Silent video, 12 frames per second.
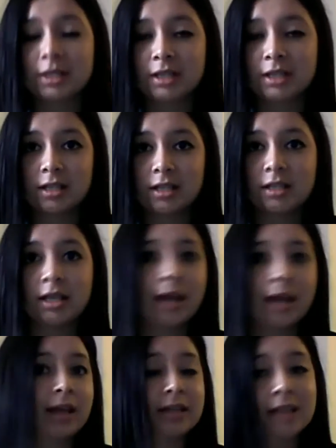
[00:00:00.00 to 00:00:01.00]
citizens get
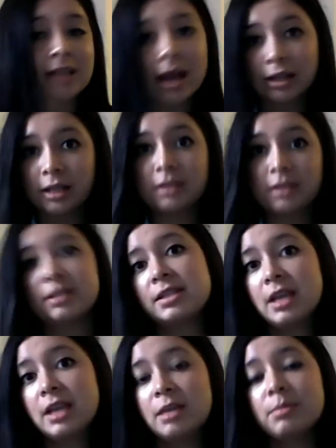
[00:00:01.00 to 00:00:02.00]
exactly the
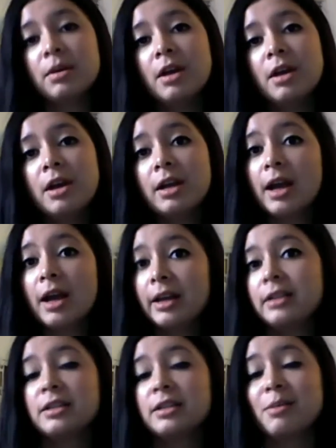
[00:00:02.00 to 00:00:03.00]
same kind
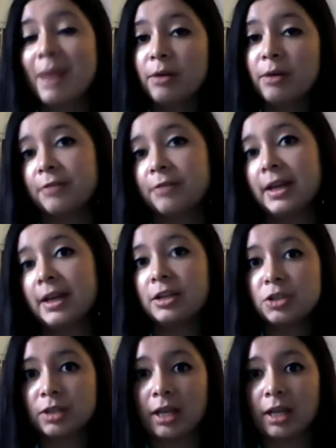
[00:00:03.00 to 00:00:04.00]
and amount of
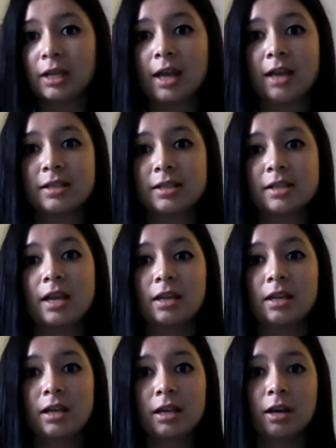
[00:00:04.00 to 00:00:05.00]
financial aid as
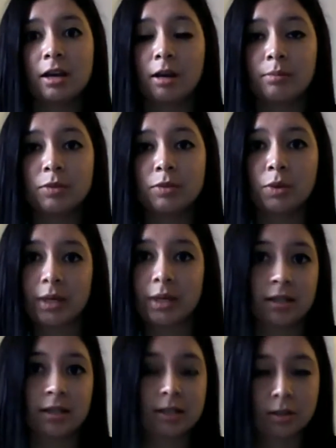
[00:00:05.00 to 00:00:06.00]
any U.S.
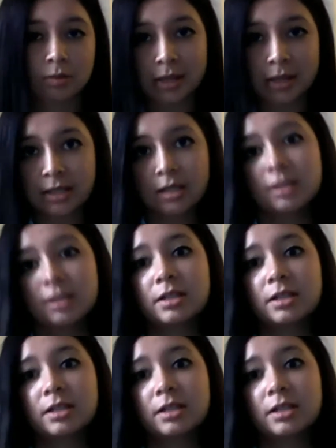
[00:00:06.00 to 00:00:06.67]
citizen or resident.